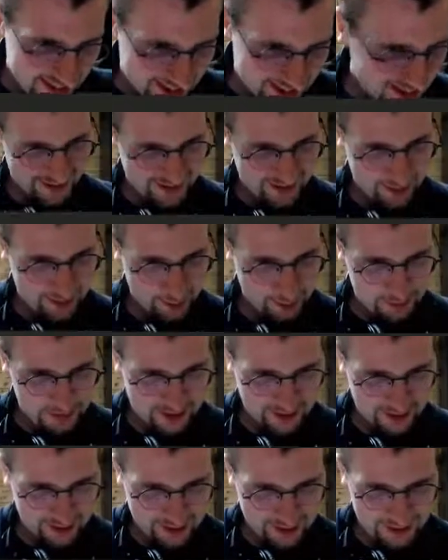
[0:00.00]
That's why
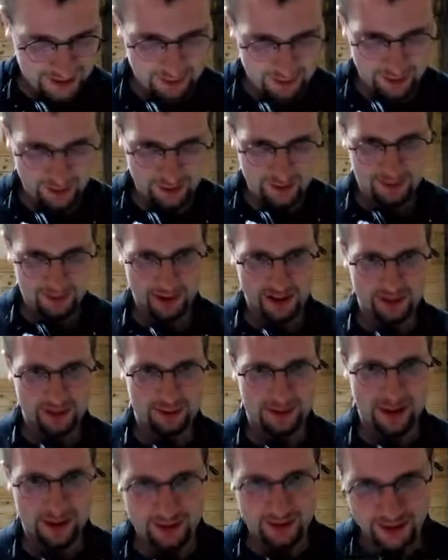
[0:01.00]
object-oriented programming is
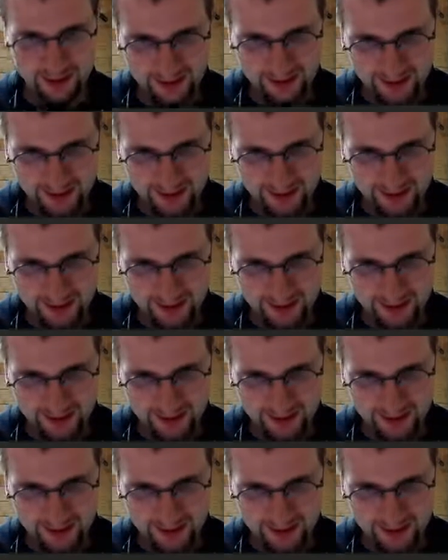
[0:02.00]
about.